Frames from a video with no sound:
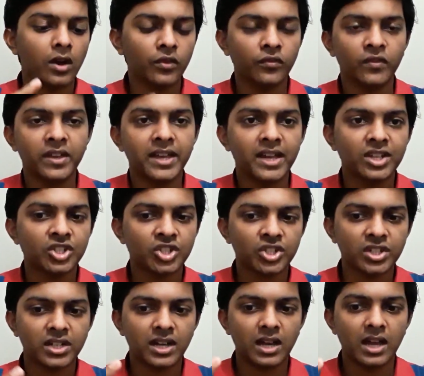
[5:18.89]
vh
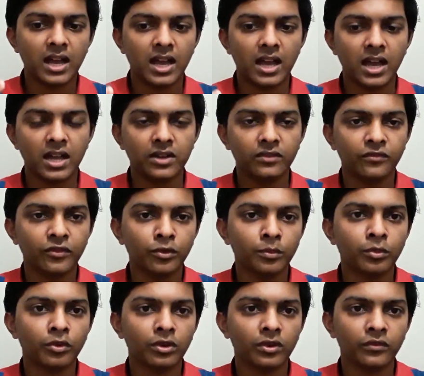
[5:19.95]
and
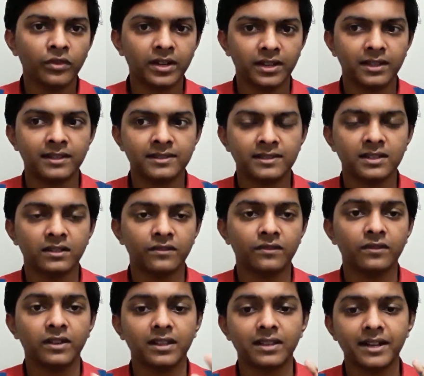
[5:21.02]
viewport width
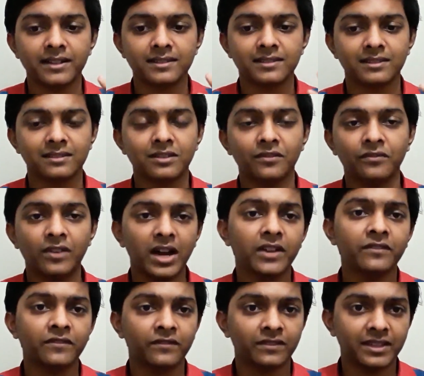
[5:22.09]
itself that is the
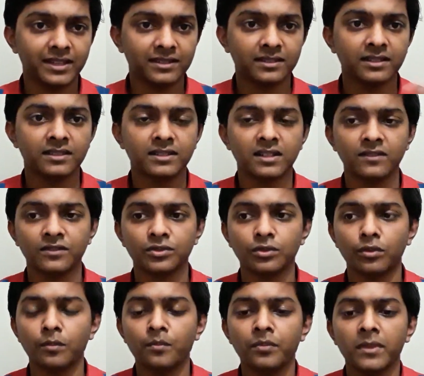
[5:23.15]
five things itself
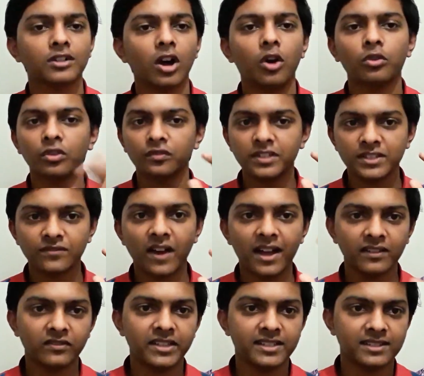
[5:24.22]
so so out of these
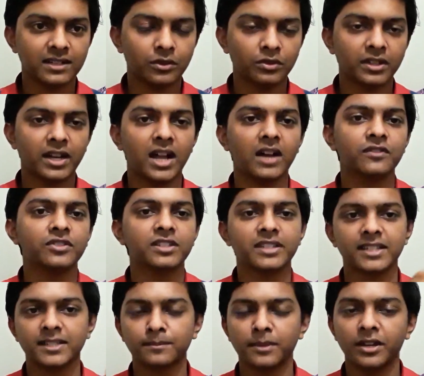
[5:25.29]
five things out there i have just
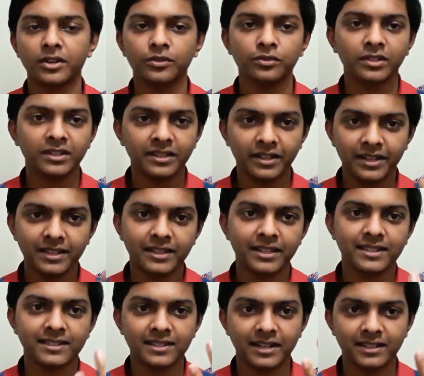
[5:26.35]
explained you the three
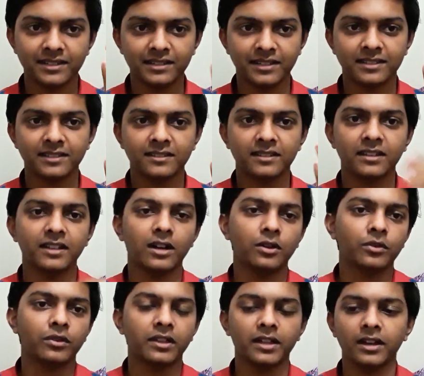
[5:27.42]
things that is necessary
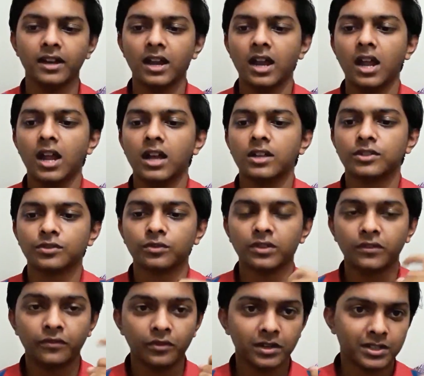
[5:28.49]
out there so
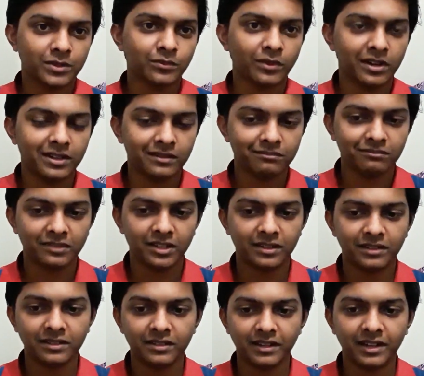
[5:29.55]
the first one
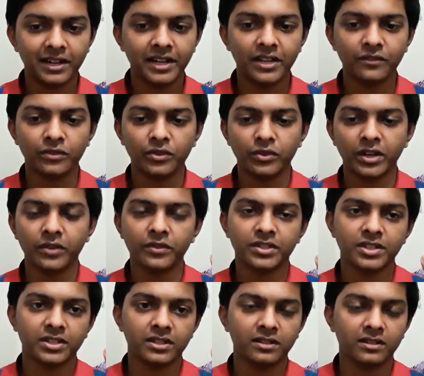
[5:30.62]
the, the relative unit
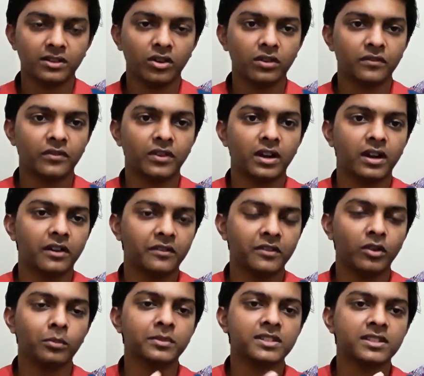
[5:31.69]
which uh, i have
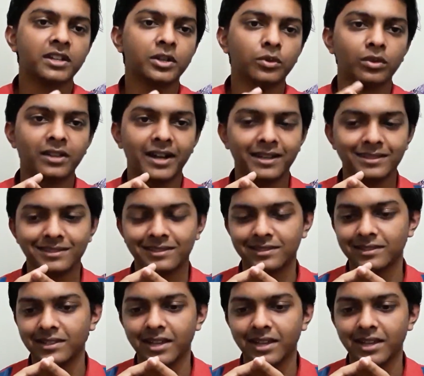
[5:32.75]
obviously told that is